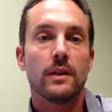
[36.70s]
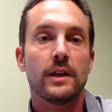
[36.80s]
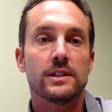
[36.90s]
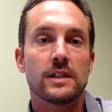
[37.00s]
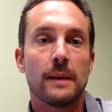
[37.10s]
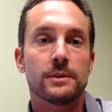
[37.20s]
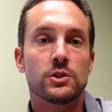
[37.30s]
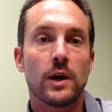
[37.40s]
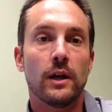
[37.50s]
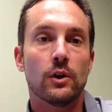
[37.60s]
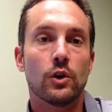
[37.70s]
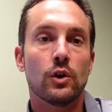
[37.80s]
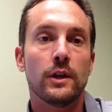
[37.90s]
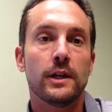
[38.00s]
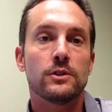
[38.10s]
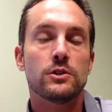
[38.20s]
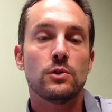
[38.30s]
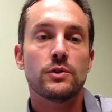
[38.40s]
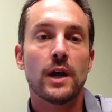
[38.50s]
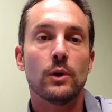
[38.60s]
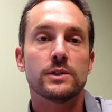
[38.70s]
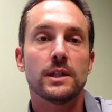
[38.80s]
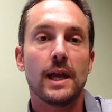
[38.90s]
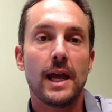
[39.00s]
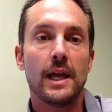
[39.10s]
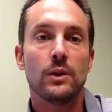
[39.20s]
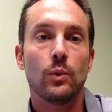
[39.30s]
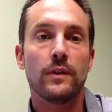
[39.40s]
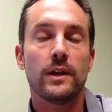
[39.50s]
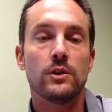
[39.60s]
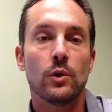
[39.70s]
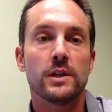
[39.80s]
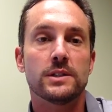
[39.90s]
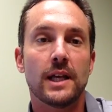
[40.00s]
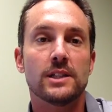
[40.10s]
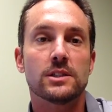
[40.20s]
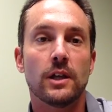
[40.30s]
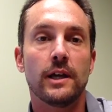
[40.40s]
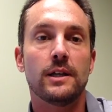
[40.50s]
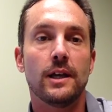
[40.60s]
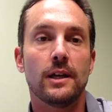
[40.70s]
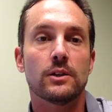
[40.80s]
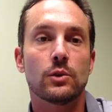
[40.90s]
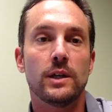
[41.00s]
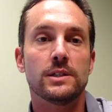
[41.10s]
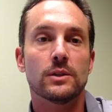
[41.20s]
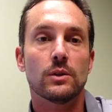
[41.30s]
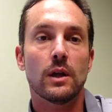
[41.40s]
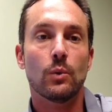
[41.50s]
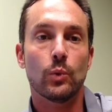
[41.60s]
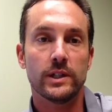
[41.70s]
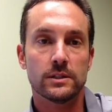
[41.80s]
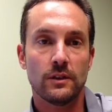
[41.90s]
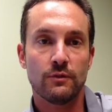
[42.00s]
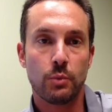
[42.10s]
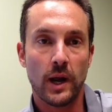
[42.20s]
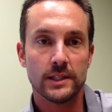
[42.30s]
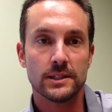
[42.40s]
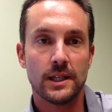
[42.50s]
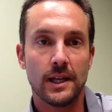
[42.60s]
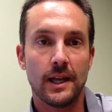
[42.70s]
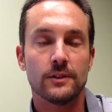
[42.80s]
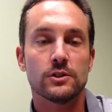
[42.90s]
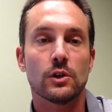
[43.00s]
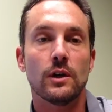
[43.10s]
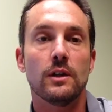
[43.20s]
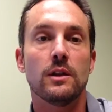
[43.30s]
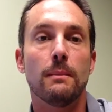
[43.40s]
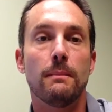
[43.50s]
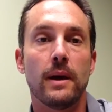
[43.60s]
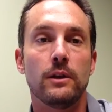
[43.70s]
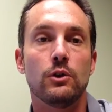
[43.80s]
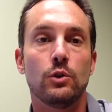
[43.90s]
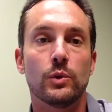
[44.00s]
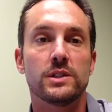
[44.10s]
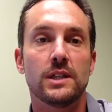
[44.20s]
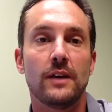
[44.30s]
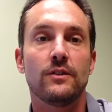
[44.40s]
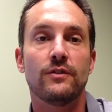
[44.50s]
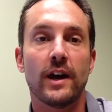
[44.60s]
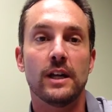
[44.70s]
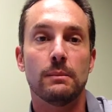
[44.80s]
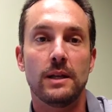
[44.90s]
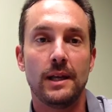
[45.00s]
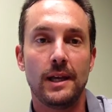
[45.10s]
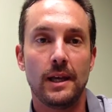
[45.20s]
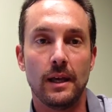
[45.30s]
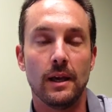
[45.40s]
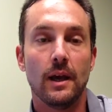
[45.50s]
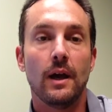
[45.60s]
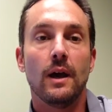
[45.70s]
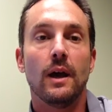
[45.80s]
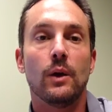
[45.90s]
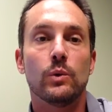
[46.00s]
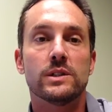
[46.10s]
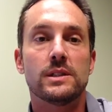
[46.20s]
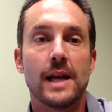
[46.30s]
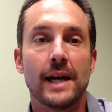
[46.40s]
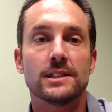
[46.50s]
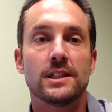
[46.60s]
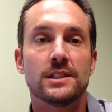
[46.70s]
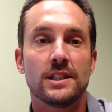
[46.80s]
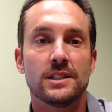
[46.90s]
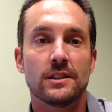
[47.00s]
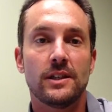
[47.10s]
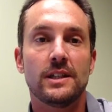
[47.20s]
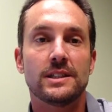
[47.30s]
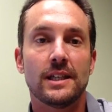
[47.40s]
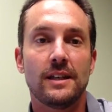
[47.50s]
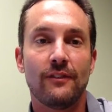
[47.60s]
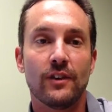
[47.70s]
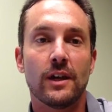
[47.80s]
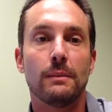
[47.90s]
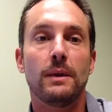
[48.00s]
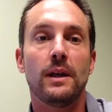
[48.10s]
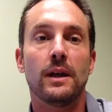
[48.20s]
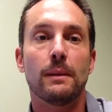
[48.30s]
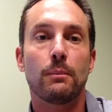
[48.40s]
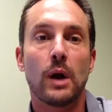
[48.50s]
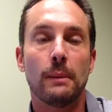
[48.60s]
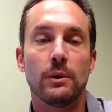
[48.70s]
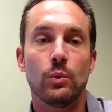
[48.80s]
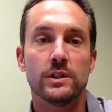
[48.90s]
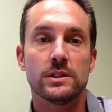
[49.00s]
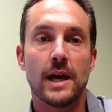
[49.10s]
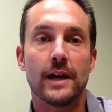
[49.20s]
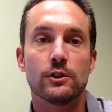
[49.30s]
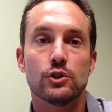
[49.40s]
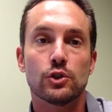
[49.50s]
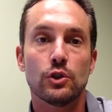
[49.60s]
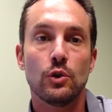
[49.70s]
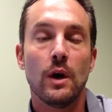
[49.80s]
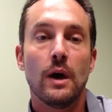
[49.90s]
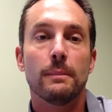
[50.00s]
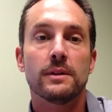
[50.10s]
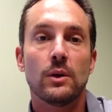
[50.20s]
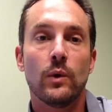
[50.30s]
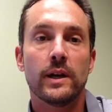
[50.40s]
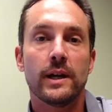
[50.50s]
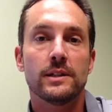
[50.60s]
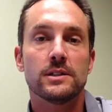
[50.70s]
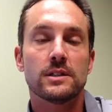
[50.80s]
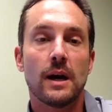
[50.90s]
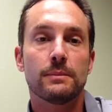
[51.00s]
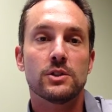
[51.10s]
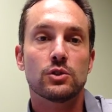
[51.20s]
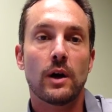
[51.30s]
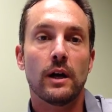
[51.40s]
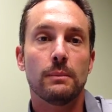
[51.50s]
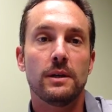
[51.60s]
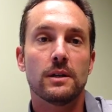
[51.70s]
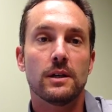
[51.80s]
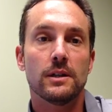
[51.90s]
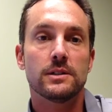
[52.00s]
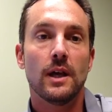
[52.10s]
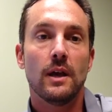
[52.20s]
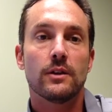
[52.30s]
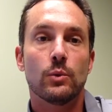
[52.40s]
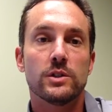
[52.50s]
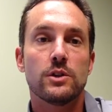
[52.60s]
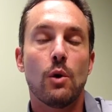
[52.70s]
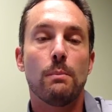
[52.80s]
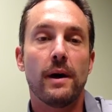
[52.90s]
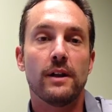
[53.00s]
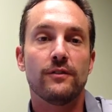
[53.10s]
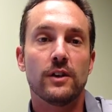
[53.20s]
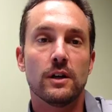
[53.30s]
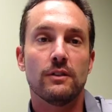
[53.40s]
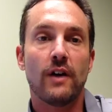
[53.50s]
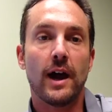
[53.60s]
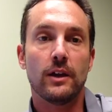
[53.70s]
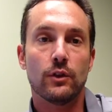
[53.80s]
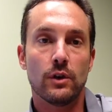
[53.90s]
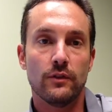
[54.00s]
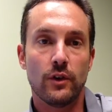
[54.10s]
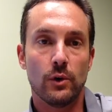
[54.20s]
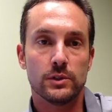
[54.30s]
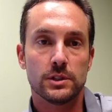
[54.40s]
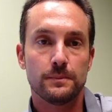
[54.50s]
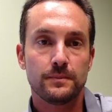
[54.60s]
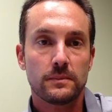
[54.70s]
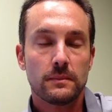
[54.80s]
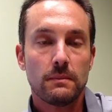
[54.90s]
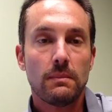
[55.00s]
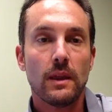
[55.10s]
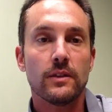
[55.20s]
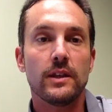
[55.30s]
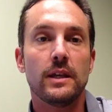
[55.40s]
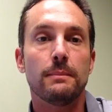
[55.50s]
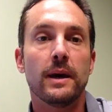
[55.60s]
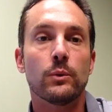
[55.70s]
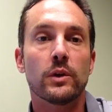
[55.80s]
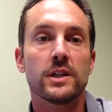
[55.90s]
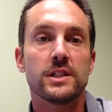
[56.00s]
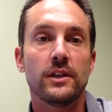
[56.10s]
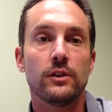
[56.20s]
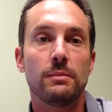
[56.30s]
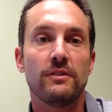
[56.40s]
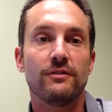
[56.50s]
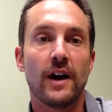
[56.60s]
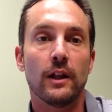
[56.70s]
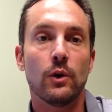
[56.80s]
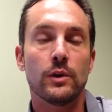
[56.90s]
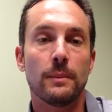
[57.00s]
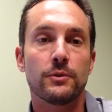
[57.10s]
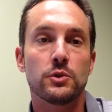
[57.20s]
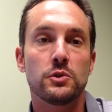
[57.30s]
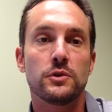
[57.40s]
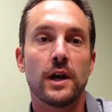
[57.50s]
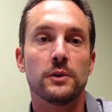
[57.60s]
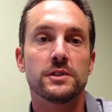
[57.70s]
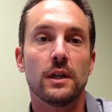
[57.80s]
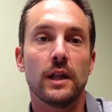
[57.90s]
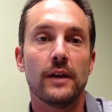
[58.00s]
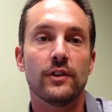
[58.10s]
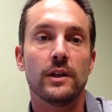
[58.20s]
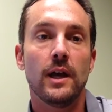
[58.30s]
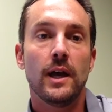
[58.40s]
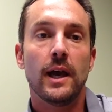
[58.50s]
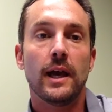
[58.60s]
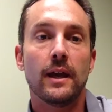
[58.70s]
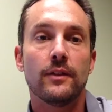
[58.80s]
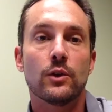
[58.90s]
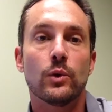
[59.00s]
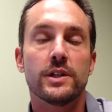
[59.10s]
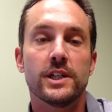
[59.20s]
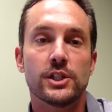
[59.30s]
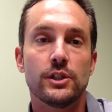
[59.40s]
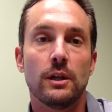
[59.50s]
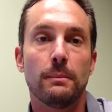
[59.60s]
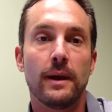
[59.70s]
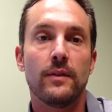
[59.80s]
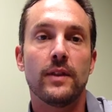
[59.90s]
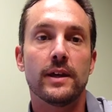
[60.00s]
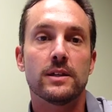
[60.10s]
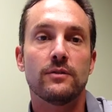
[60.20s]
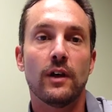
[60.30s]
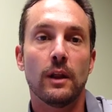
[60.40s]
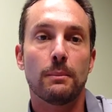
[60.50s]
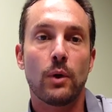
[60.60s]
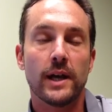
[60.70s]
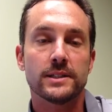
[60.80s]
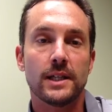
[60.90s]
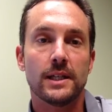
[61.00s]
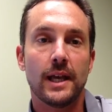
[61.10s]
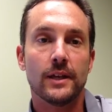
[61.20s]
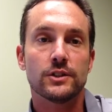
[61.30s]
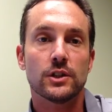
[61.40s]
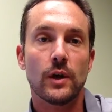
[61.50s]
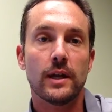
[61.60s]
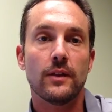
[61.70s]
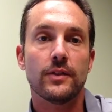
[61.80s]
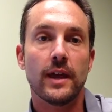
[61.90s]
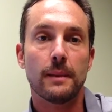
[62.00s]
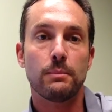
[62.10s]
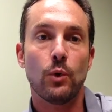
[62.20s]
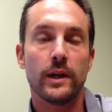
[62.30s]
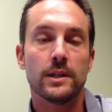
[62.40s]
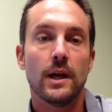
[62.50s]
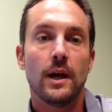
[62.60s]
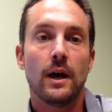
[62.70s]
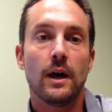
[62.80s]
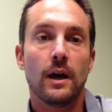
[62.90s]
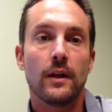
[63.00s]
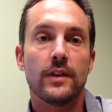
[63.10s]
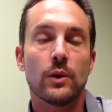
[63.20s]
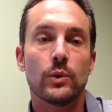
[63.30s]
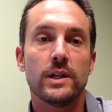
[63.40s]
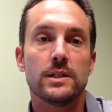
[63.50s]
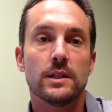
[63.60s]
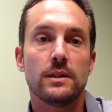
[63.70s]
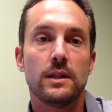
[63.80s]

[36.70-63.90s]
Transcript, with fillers: They stopped the trial early in 2008 when they noticed a slight increase risk of prostate cancer in the men who received vitamin E. It was not statistically significant, meaning it probably was not true, but they went ahead and stopped the trial because there was no benefit of either of those. The men were continued to be followed up through 2011, and there were additional men that developed prostate cancer, and at that point they redid